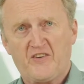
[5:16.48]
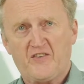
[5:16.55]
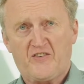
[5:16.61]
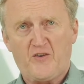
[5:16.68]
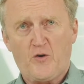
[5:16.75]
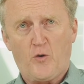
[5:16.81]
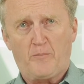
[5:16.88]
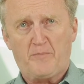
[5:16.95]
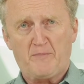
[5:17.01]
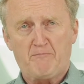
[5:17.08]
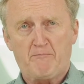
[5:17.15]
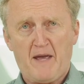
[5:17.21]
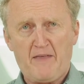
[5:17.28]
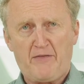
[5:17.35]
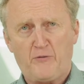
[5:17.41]
is your
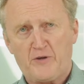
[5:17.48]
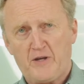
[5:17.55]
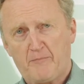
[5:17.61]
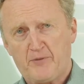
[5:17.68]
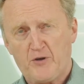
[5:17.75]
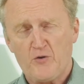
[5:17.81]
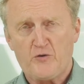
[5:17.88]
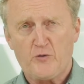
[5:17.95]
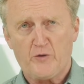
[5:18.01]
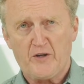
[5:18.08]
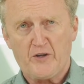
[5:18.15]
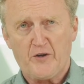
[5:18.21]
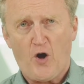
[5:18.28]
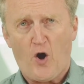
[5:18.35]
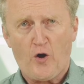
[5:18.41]
meth or your but or
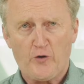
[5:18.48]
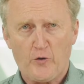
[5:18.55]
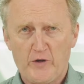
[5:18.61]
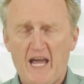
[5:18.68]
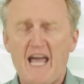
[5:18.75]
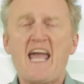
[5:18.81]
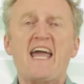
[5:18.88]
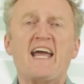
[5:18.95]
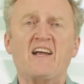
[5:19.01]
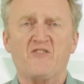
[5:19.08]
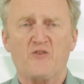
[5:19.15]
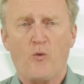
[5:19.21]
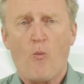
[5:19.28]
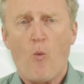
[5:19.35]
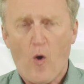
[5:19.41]
your non or your
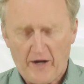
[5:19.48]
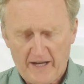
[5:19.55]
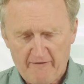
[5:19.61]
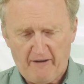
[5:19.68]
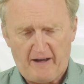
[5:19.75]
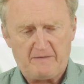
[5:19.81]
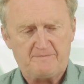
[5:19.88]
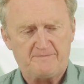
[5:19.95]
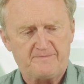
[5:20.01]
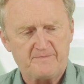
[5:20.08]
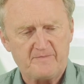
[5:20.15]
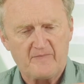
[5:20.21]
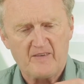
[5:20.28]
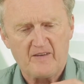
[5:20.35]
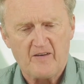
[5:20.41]
hex or whatever.
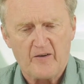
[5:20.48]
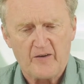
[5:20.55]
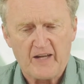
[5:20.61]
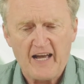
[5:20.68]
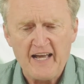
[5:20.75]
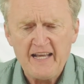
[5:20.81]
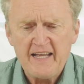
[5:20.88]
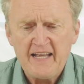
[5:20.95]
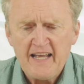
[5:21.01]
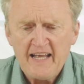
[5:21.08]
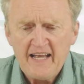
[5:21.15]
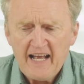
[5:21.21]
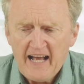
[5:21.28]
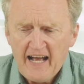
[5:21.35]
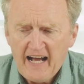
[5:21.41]
Okay.
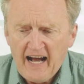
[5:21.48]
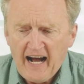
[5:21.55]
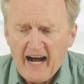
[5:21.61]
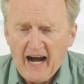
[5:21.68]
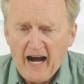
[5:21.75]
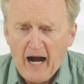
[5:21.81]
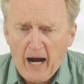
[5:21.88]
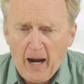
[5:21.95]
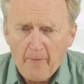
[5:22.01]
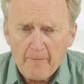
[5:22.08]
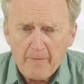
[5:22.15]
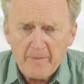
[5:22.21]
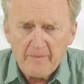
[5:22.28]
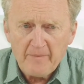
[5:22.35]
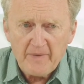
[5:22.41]

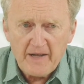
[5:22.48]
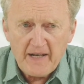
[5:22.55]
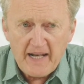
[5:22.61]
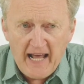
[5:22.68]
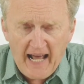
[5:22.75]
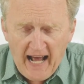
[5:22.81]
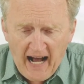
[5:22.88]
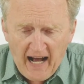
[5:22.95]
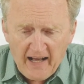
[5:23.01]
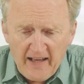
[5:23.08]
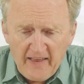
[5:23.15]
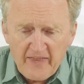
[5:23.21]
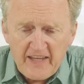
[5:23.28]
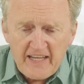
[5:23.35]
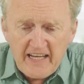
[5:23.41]
Um, now
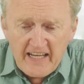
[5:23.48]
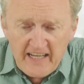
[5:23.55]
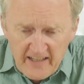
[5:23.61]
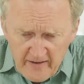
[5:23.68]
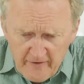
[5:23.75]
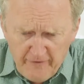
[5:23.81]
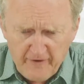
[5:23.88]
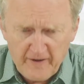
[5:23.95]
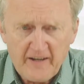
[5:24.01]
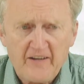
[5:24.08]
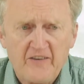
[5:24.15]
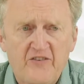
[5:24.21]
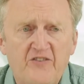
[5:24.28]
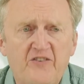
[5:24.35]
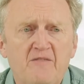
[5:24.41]
the
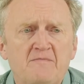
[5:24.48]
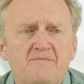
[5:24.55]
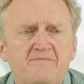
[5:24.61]
infix